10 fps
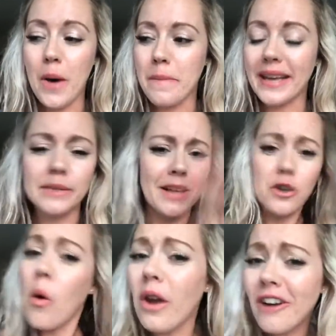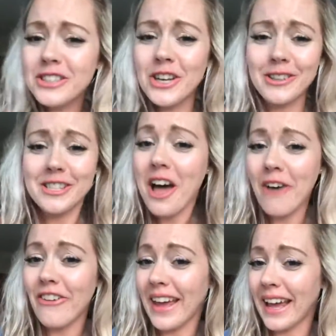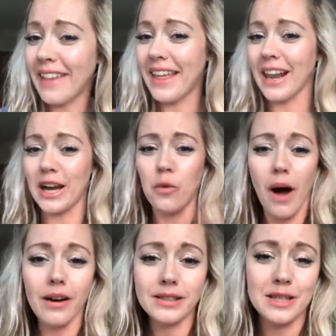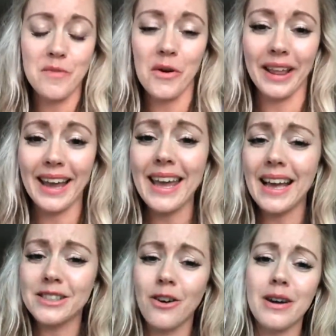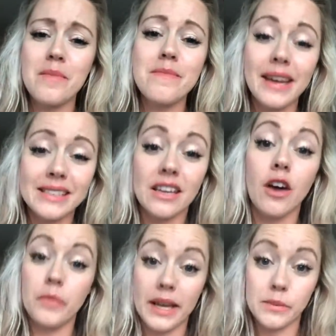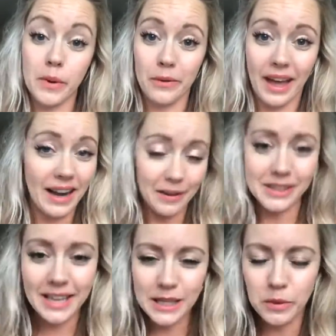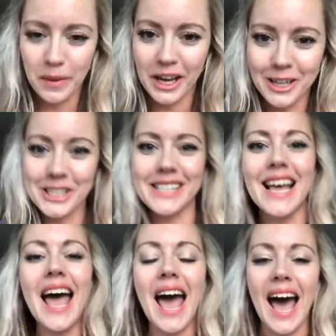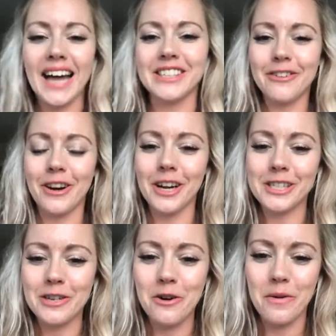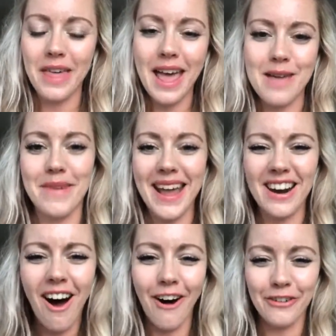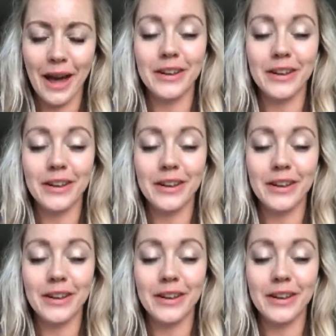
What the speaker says: He spends all afternoon surfing and then like works in the morning. He has got an amazing life, but he's built that. And anyway, so he's one of my coaches and I've got a coaching call with him in half an hour.